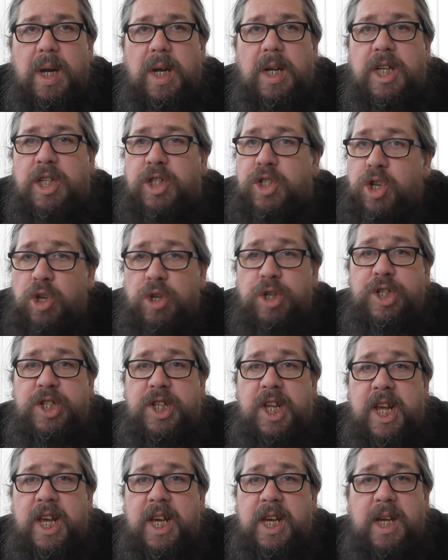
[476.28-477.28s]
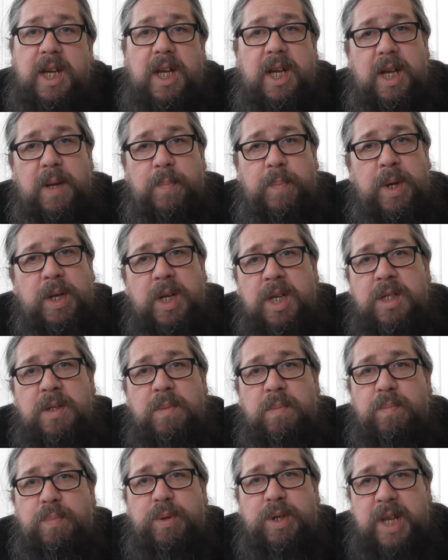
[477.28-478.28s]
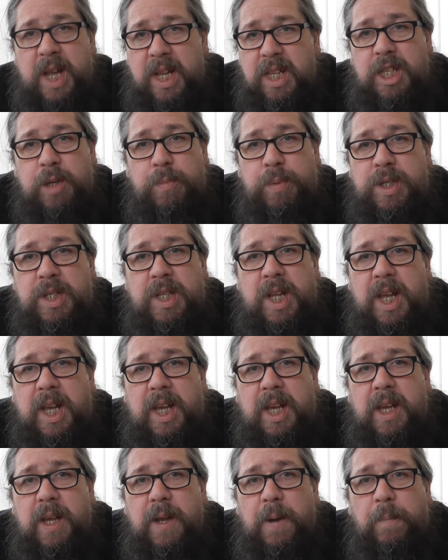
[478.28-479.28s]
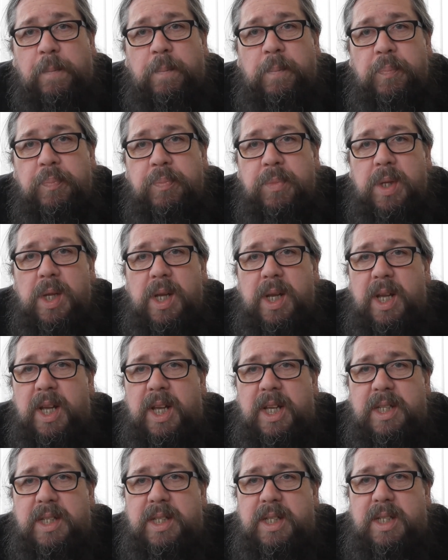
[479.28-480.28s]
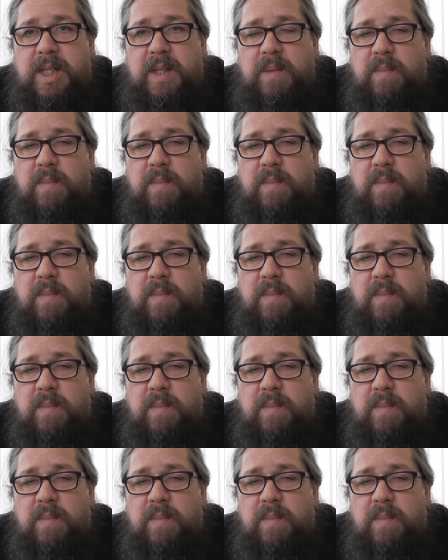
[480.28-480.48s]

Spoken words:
It's not steak, but it doesn't pretend to be steak. It's,